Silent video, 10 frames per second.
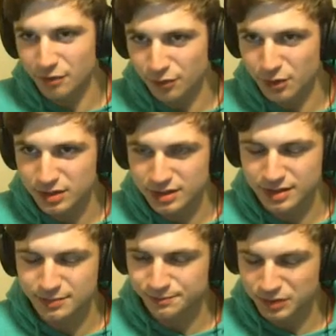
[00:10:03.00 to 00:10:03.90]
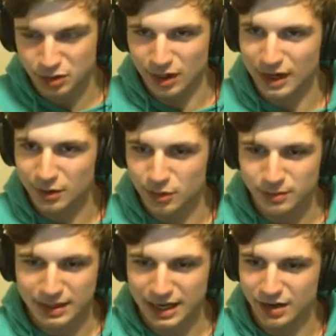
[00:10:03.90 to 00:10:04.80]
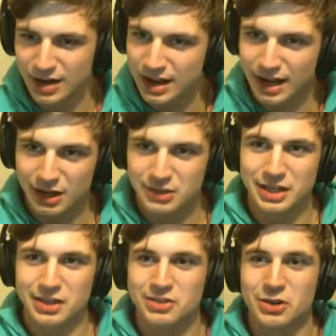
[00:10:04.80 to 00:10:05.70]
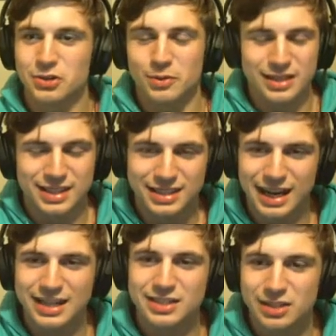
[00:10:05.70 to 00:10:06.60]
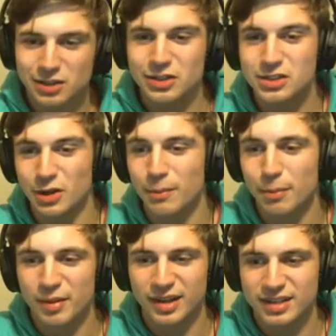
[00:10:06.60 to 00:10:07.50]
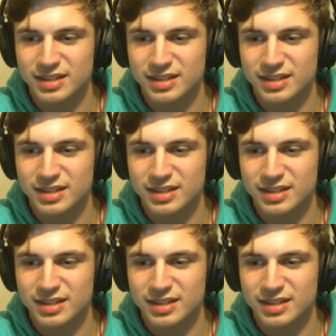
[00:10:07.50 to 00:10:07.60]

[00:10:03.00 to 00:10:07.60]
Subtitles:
first Scrying Orb down and you see there's no troops, because this guy is literally so unprepared.